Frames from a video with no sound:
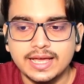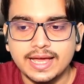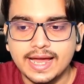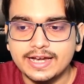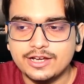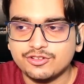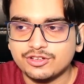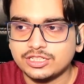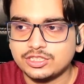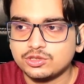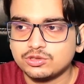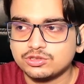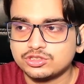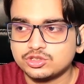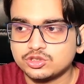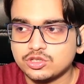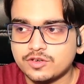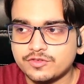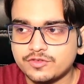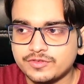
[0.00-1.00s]
And you can
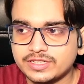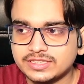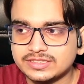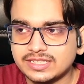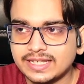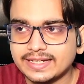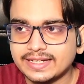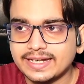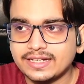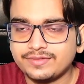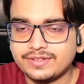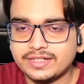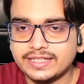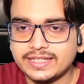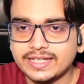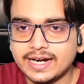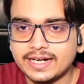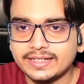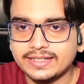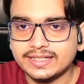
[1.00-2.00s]
use softwares like
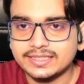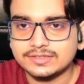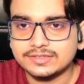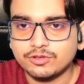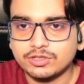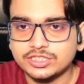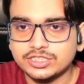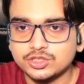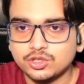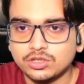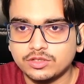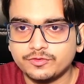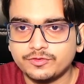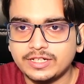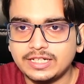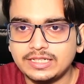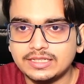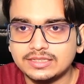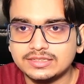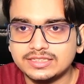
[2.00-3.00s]
NVIDIA RTX Voice or
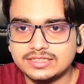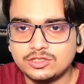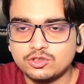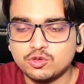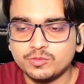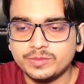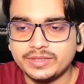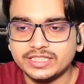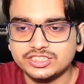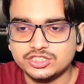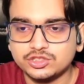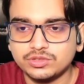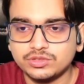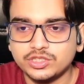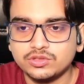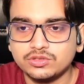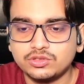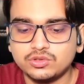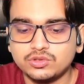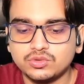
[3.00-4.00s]
filters in OBS
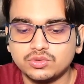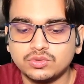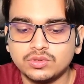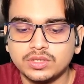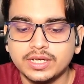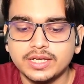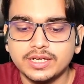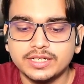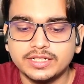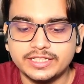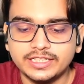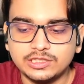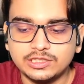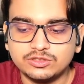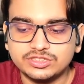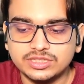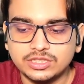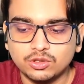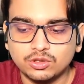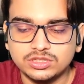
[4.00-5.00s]
Studio to
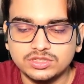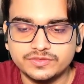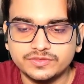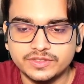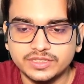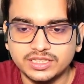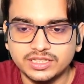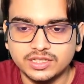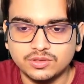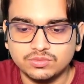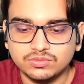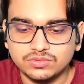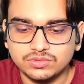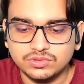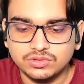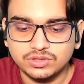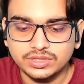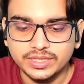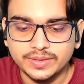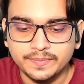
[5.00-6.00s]
reduce the noise further down.
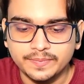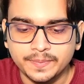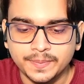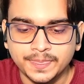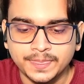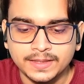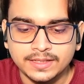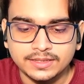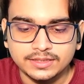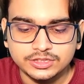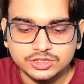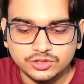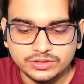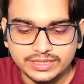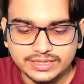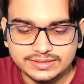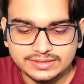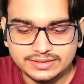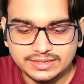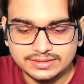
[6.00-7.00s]
Okay. So
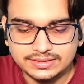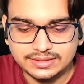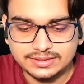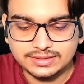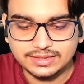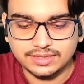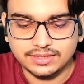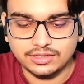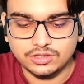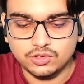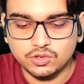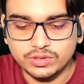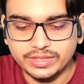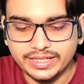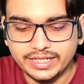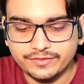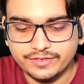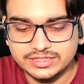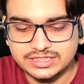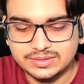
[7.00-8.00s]
yes, this is a good
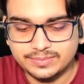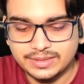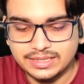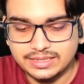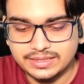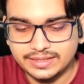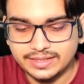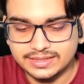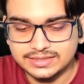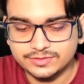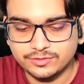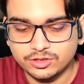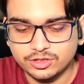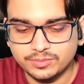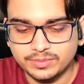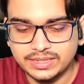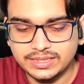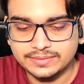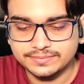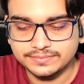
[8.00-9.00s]
investment as for
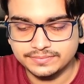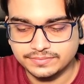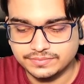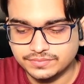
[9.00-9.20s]
me.